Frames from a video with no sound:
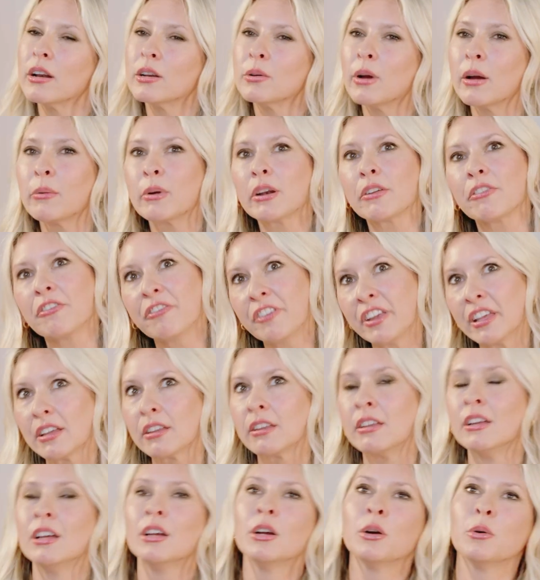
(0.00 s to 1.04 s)
do I want to feel?
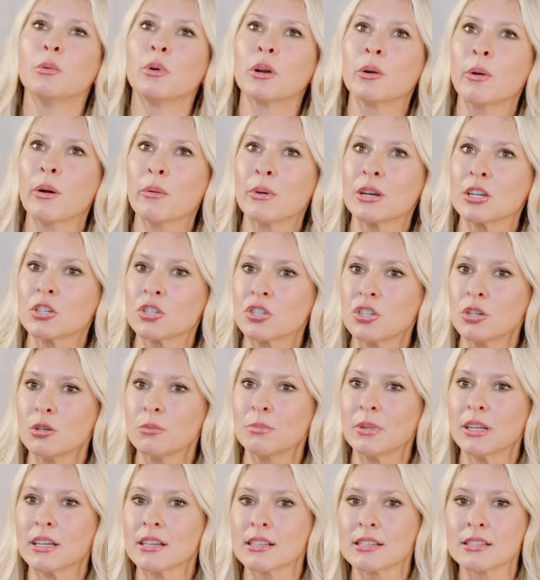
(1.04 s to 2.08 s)
What do I want to shoot?
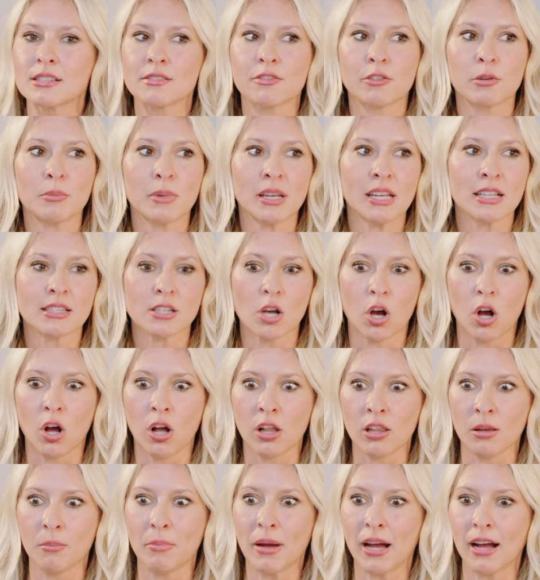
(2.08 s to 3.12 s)
Because for me, it's
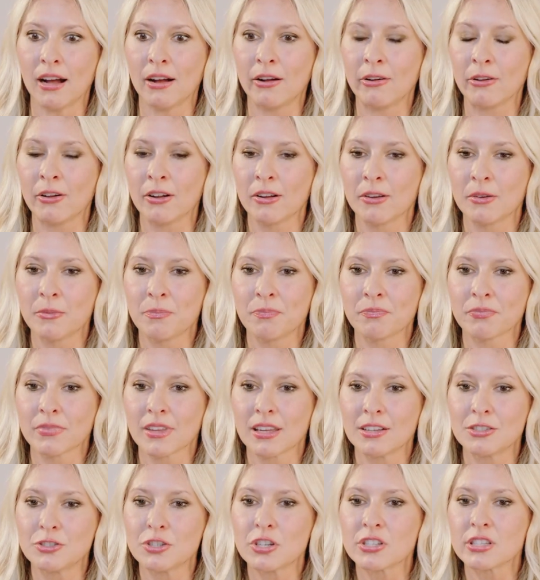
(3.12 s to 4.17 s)
all about
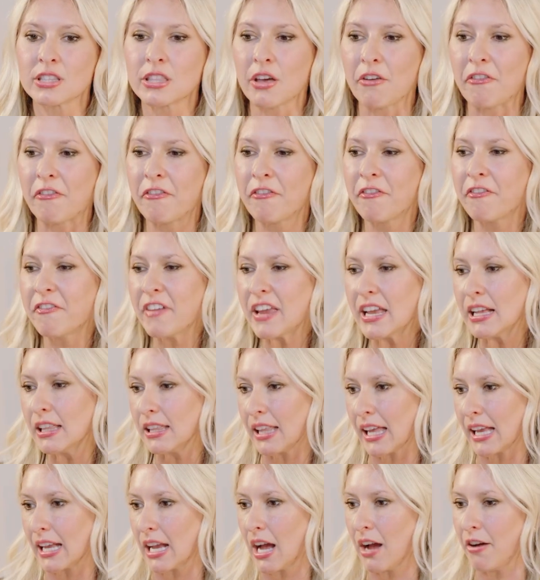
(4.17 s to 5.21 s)
just the
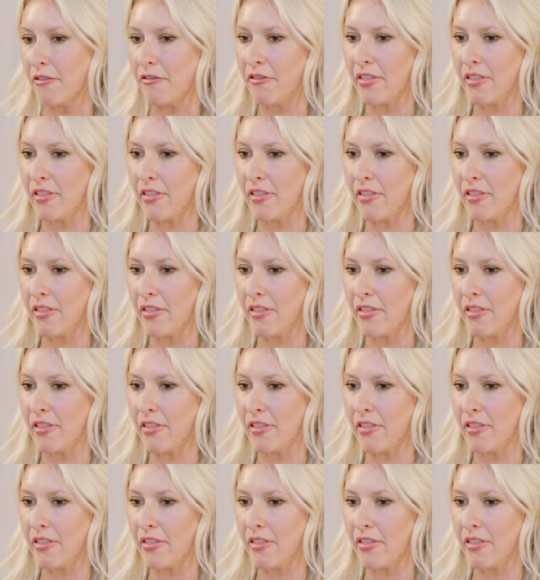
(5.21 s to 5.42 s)
feeling of